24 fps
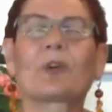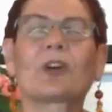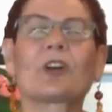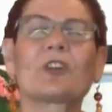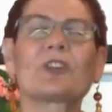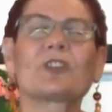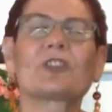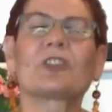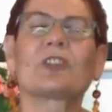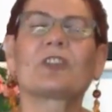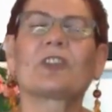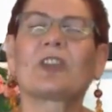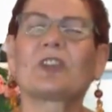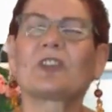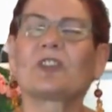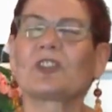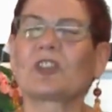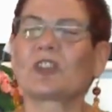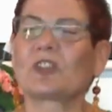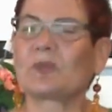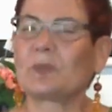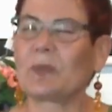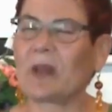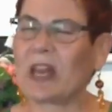person that
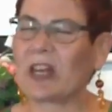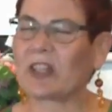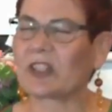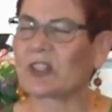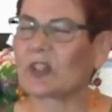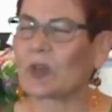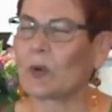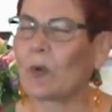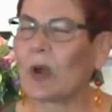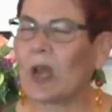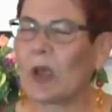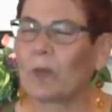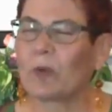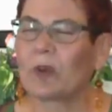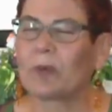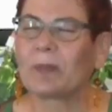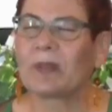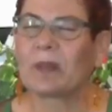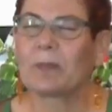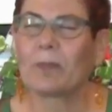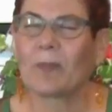just passed away would